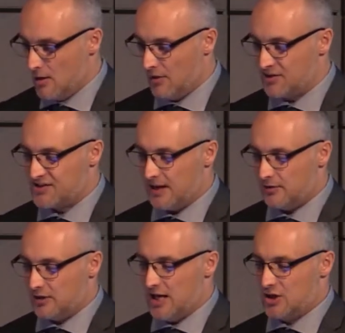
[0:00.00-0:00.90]
On the
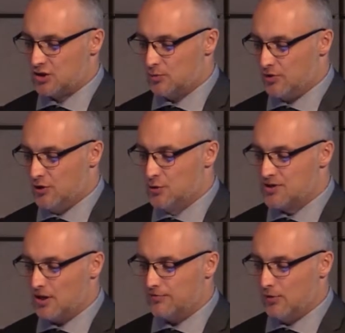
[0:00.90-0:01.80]
second occasion, with a new
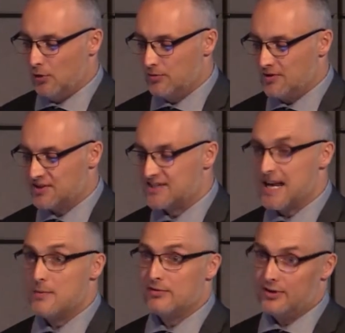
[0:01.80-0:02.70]
cell phone, the
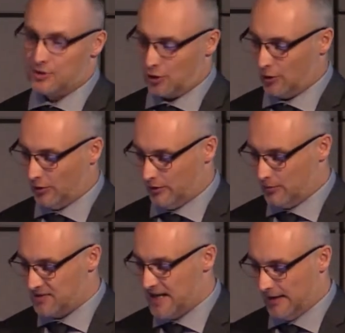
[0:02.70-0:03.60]
same event occurred. It
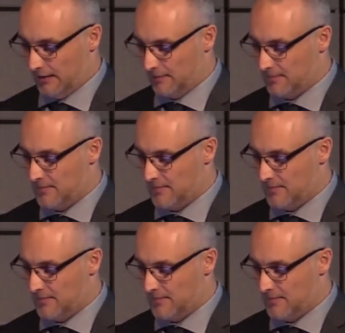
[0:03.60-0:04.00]
was taken.